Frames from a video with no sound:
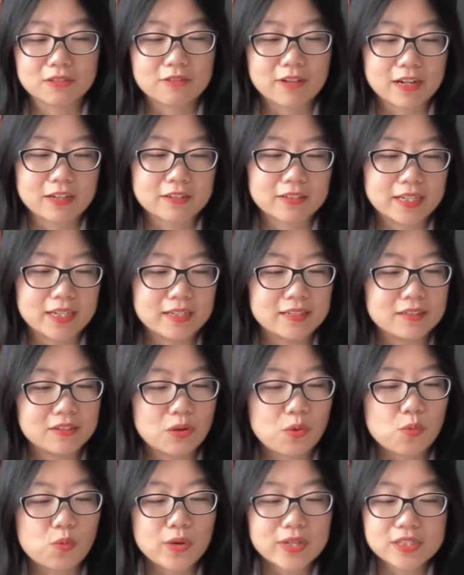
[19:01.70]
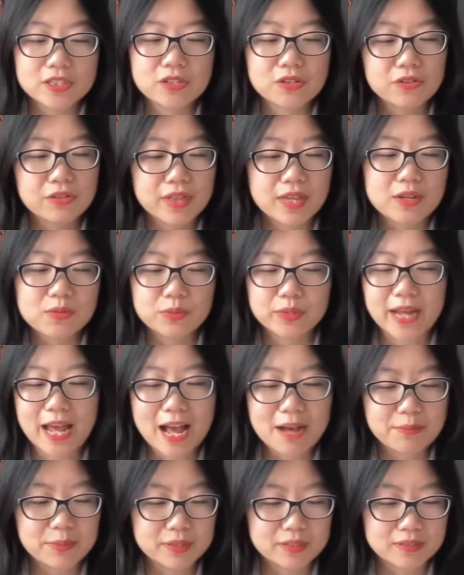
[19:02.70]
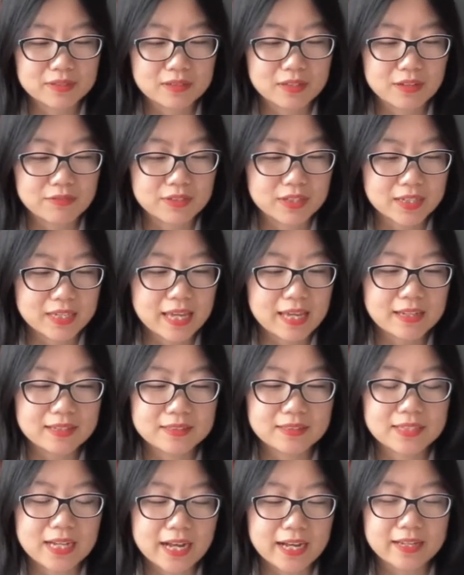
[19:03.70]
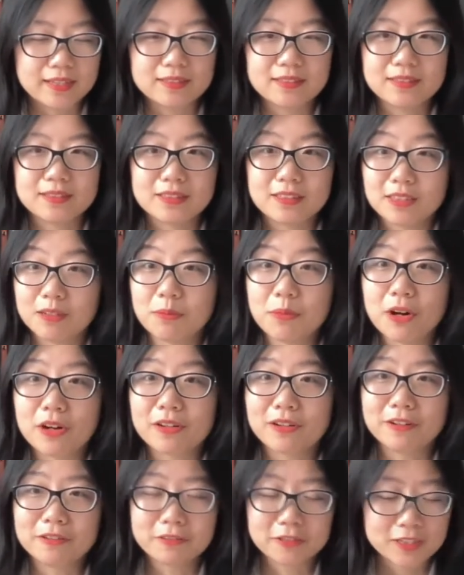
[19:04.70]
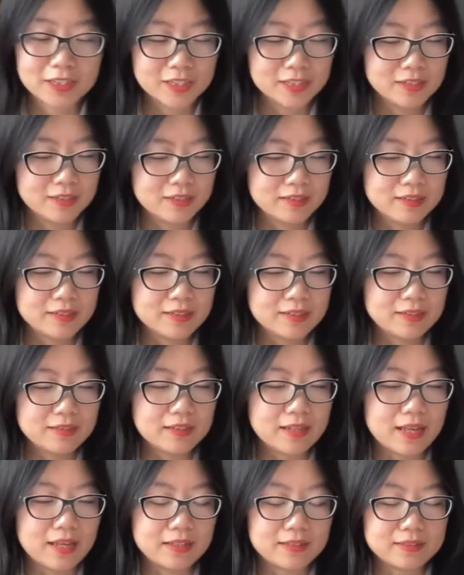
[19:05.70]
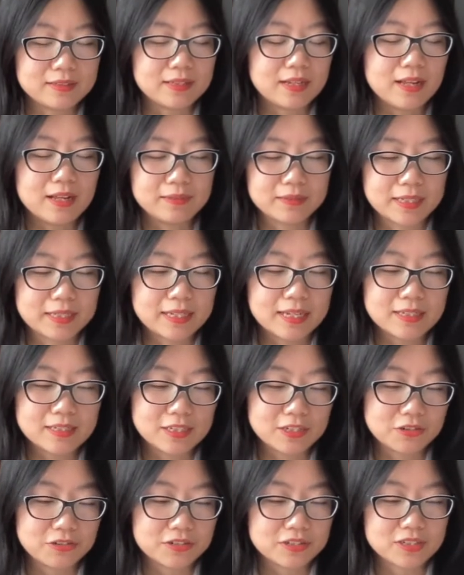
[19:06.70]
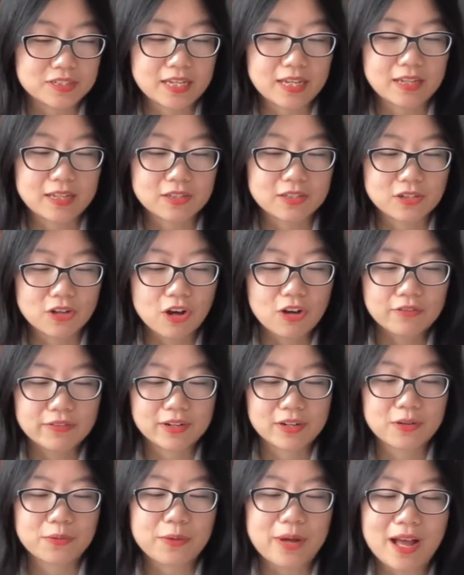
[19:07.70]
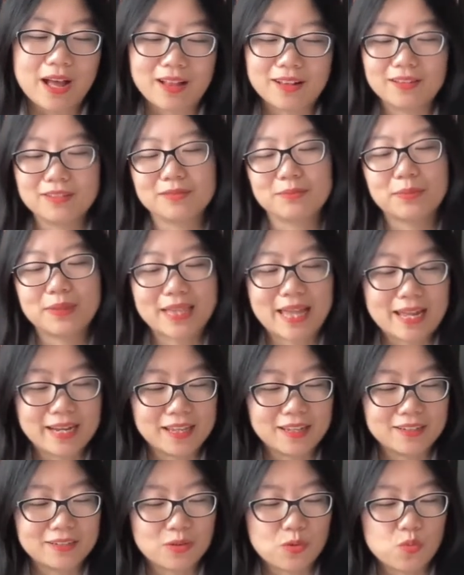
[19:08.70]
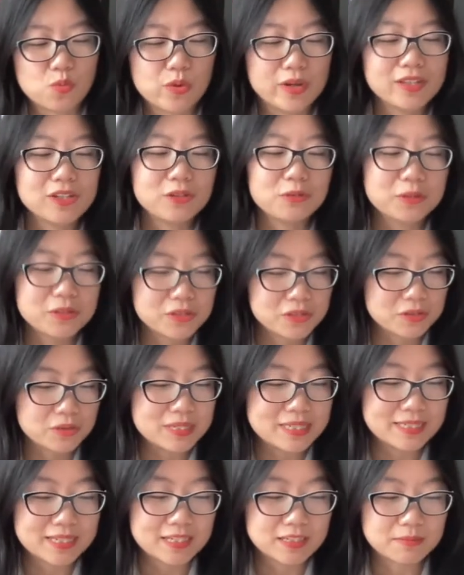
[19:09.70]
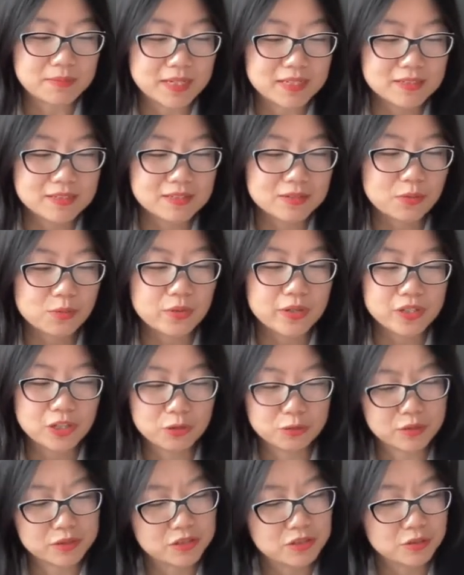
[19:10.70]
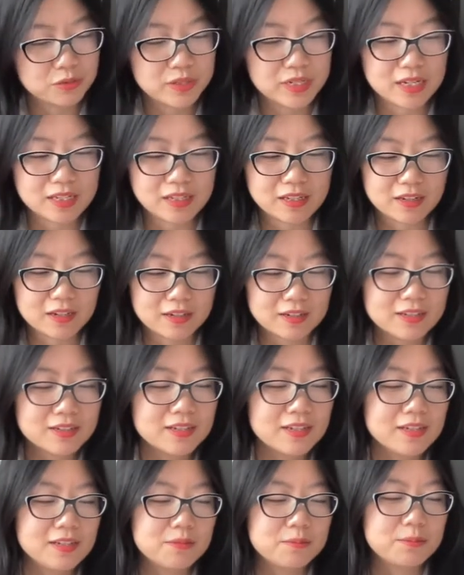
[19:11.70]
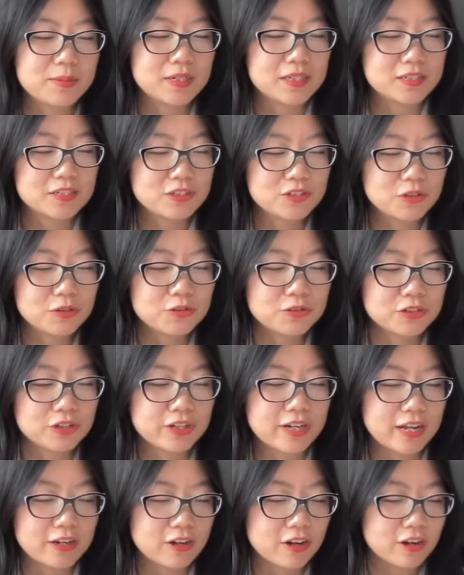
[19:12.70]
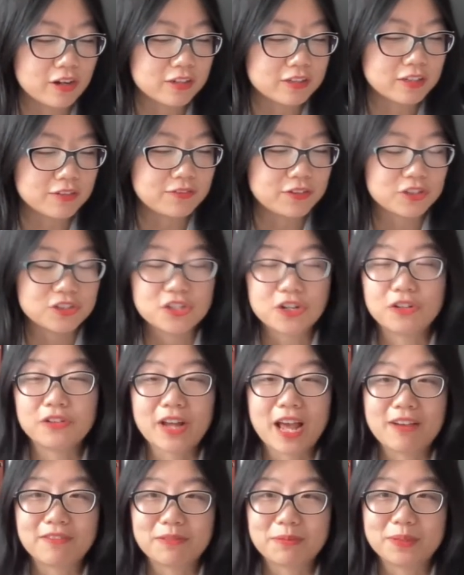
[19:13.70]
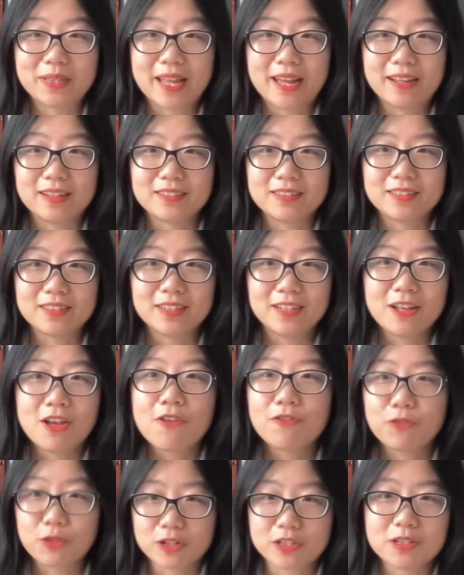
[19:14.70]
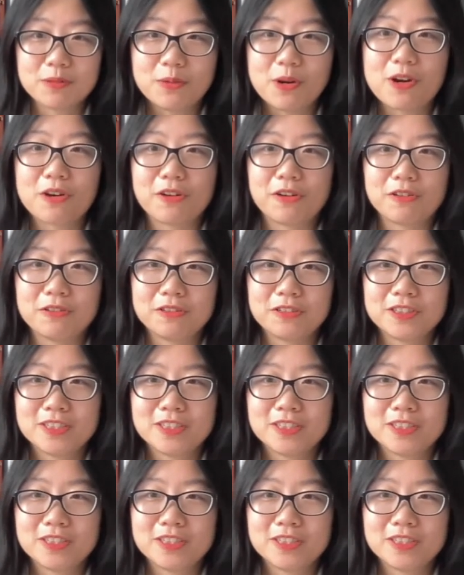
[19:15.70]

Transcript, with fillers: Gregory, you know, what do you think would happen if the king died tomorrow? And, and he continues to say, it's all very well planning what you will do in six months, what you will do in a year, but it's no good at all if you don't have a plan for tomorrow.